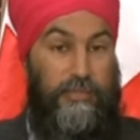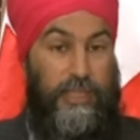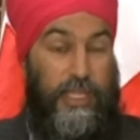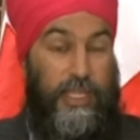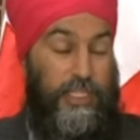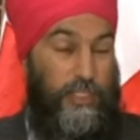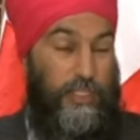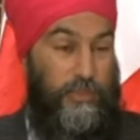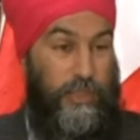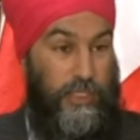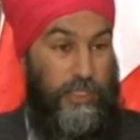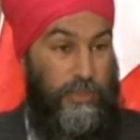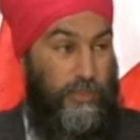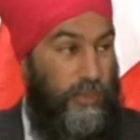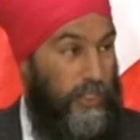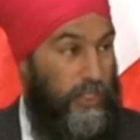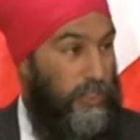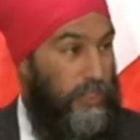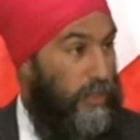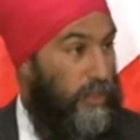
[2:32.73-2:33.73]
That to me is
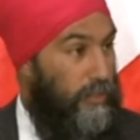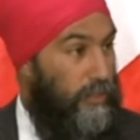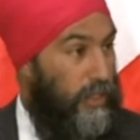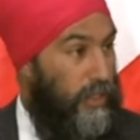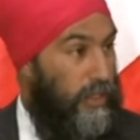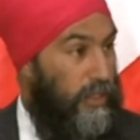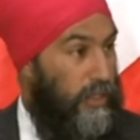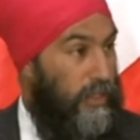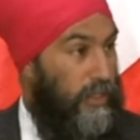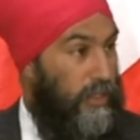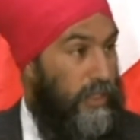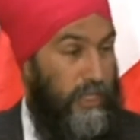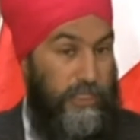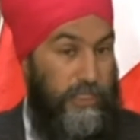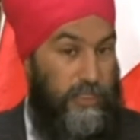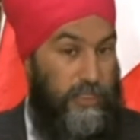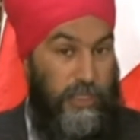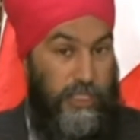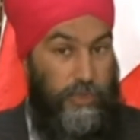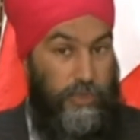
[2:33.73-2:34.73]
really troubling.
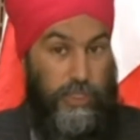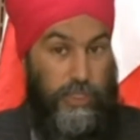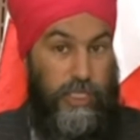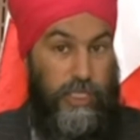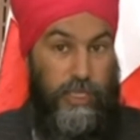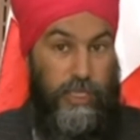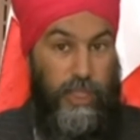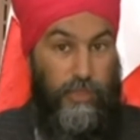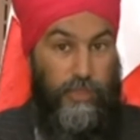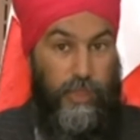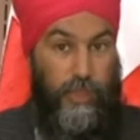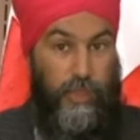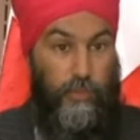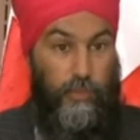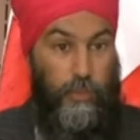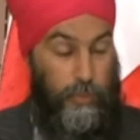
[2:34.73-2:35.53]
He's literally done nothing.